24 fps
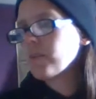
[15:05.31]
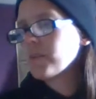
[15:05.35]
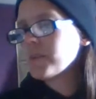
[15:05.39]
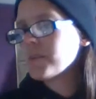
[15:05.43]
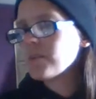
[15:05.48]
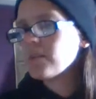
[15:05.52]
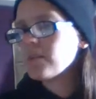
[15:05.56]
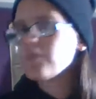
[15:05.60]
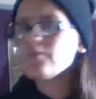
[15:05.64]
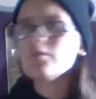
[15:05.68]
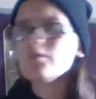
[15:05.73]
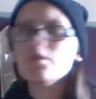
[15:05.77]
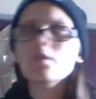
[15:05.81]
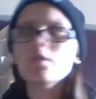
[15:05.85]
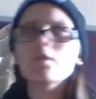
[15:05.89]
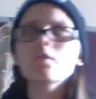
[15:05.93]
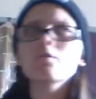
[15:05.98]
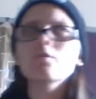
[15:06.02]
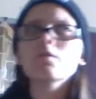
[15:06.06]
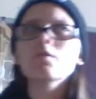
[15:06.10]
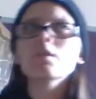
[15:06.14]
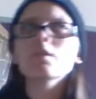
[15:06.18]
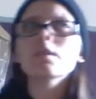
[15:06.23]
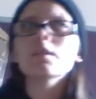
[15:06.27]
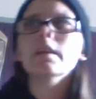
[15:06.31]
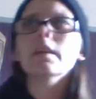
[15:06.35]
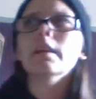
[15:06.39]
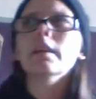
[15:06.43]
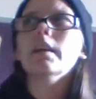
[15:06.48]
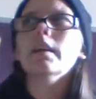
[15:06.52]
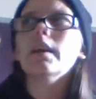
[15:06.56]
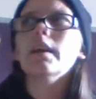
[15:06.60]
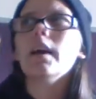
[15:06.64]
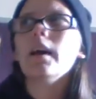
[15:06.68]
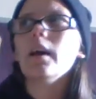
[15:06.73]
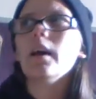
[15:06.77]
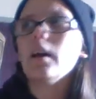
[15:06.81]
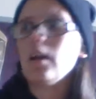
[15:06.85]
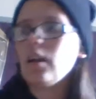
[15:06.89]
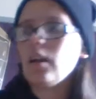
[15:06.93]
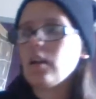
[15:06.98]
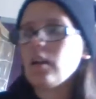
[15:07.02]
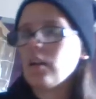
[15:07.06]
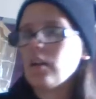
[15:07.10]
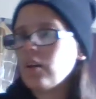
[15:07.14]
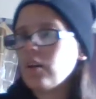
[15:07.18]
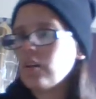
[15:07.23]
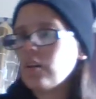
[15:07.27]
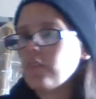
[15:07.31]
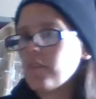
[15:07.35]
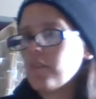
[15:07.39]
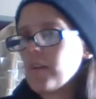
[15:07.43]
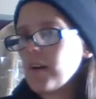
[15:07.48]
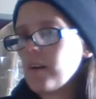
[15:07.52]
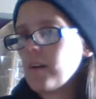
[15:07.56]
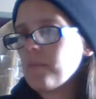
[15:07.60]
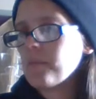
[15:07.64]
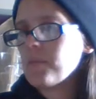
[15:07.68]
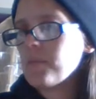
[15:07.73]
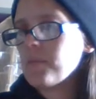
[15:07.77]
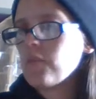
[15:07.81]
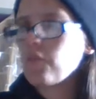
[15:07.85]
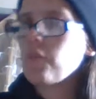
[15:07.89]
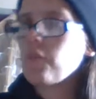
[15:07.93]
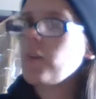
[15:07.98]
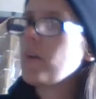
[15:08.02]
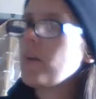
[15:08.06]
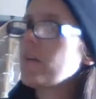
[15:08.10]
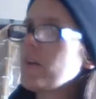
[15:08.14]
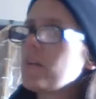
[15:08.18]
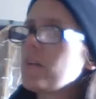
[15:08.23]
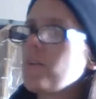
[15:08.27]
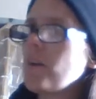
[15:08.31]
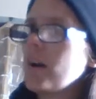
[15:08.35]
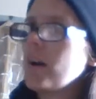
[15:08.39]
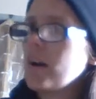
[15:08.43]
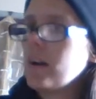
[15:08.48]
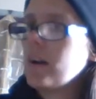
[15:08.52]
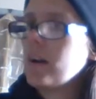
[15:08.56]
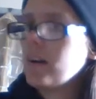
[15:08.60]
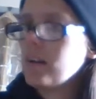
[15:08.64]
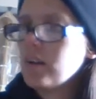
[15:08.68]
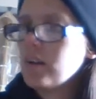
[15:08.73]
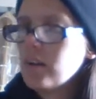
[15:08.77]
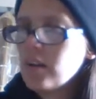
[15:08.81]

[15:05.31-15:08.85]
We don't usually get a lot of them. It's very rare.